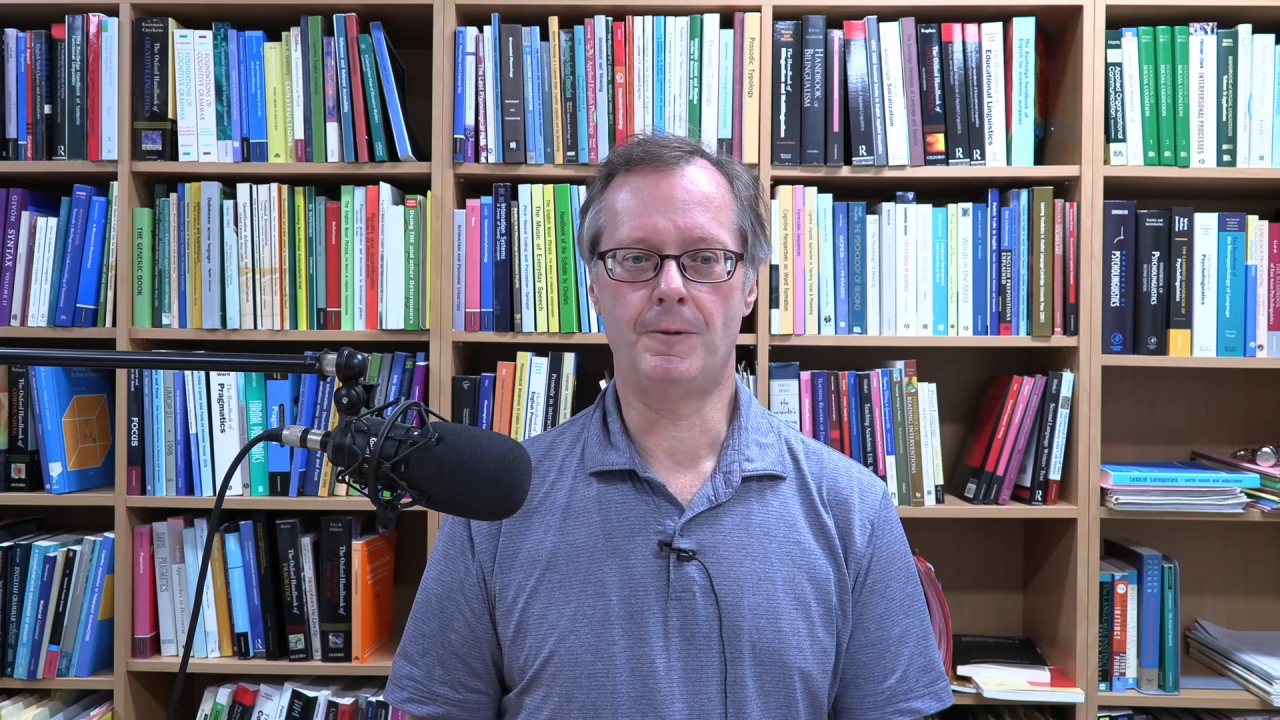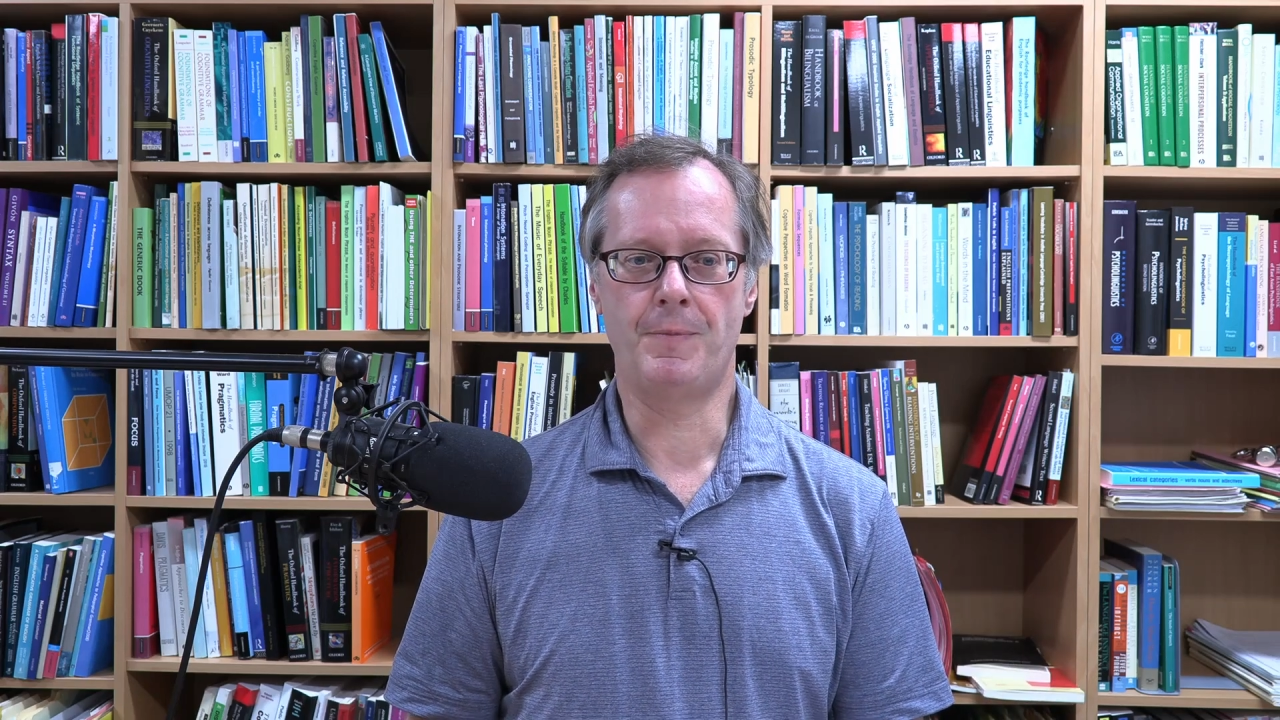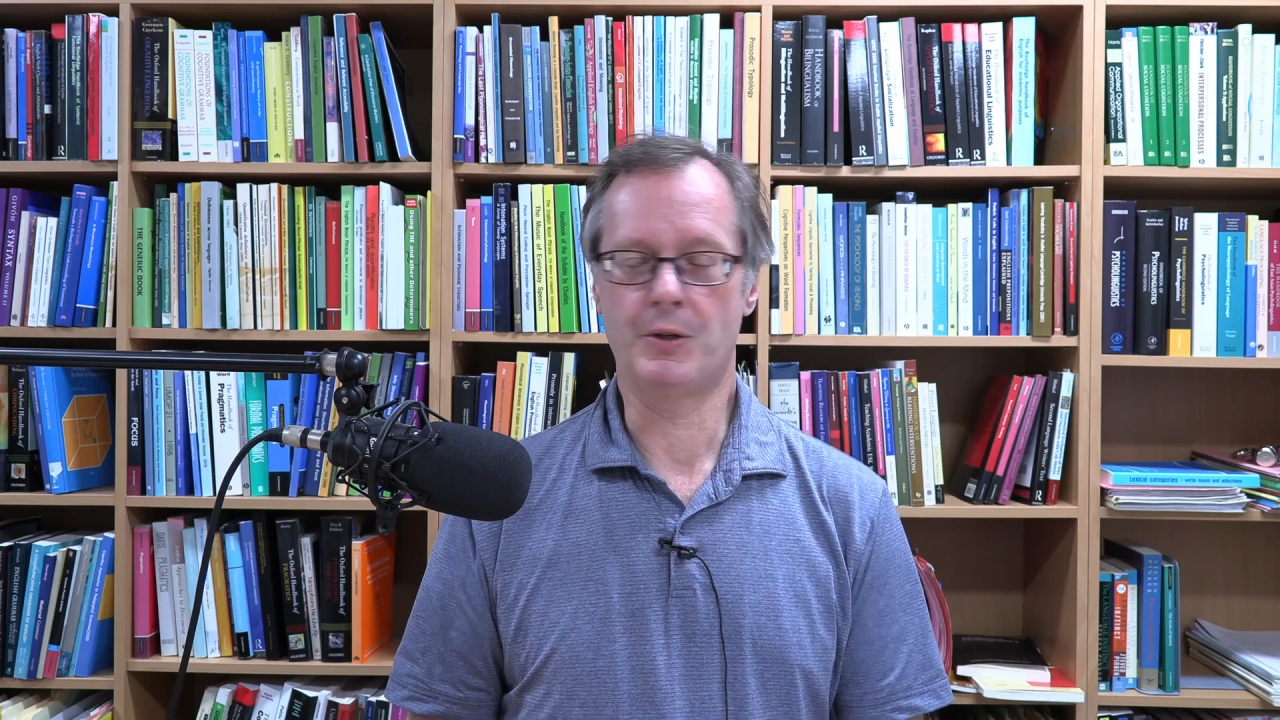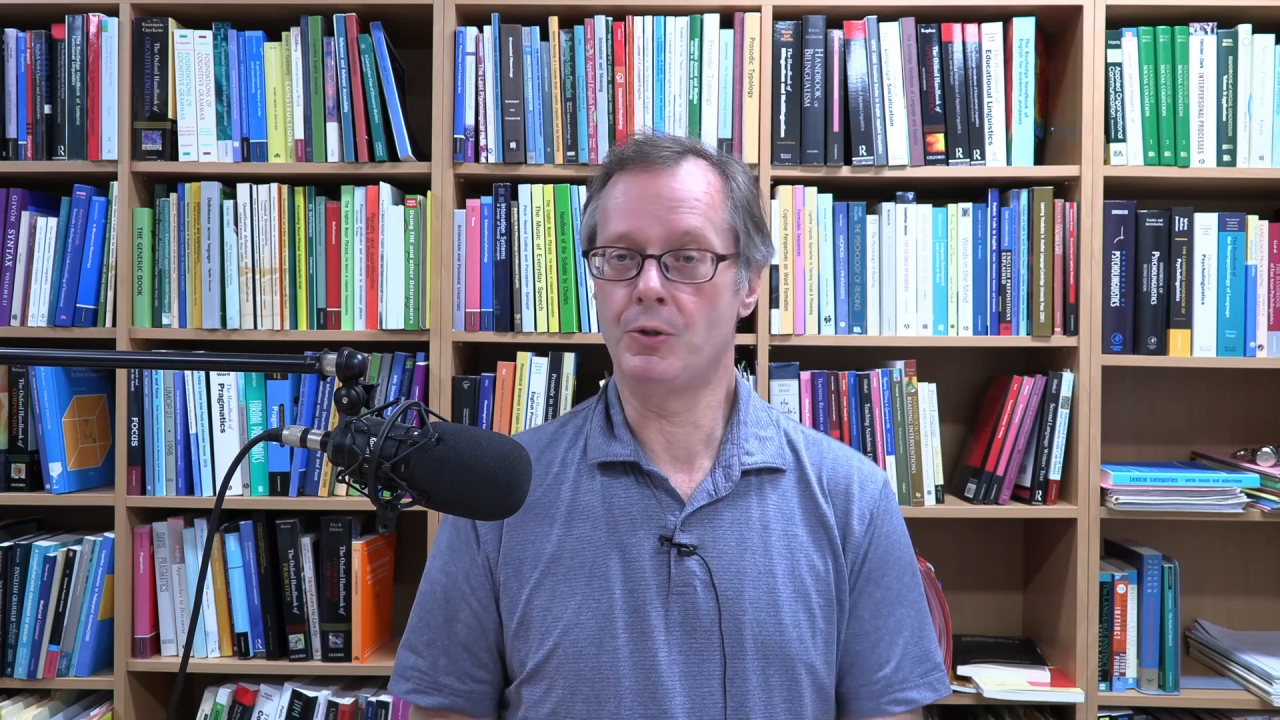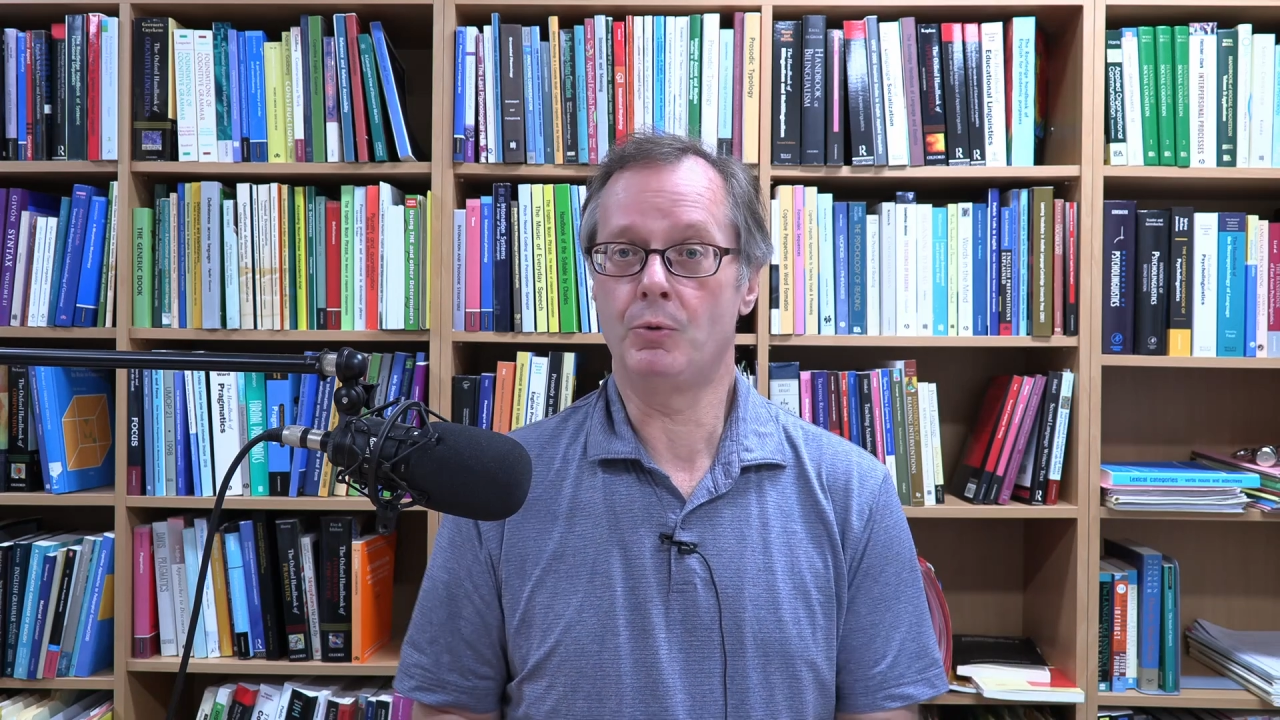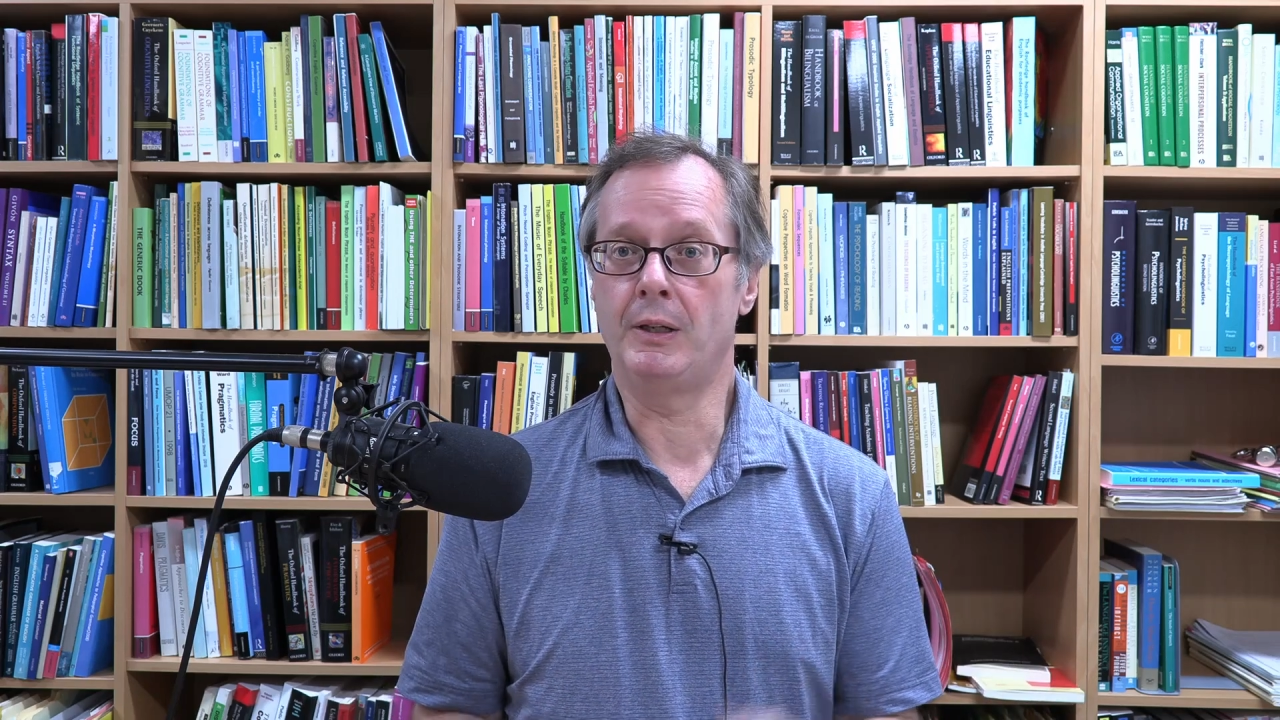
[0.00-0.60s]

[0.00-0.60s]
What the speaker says: There are no